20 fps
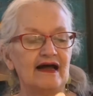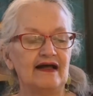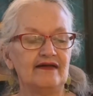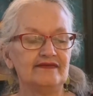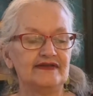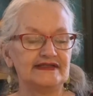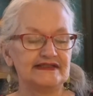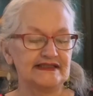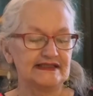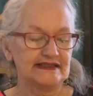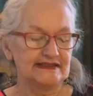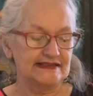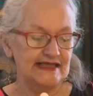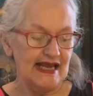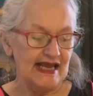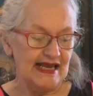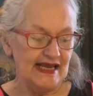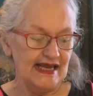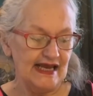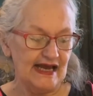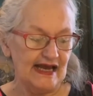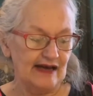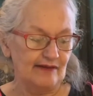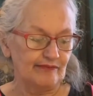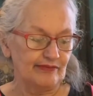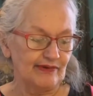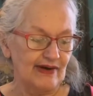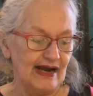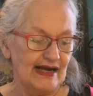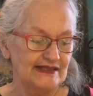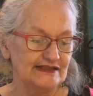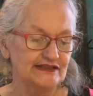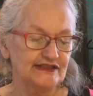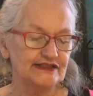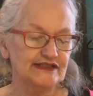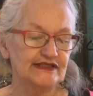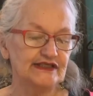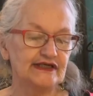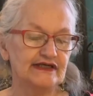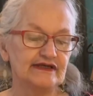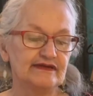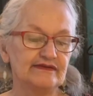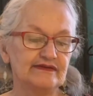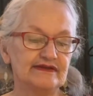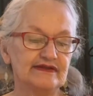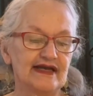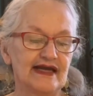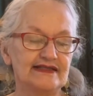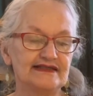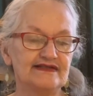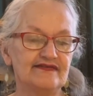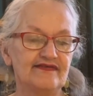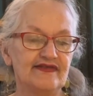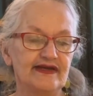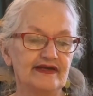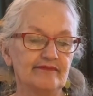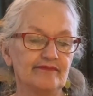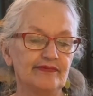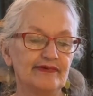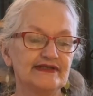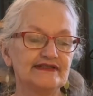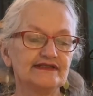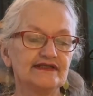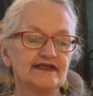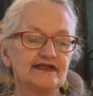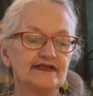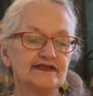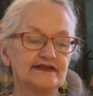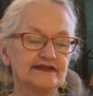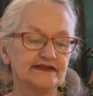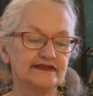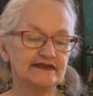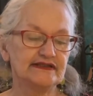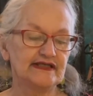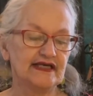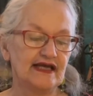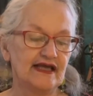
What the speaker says: This is a brush, nice thick bristles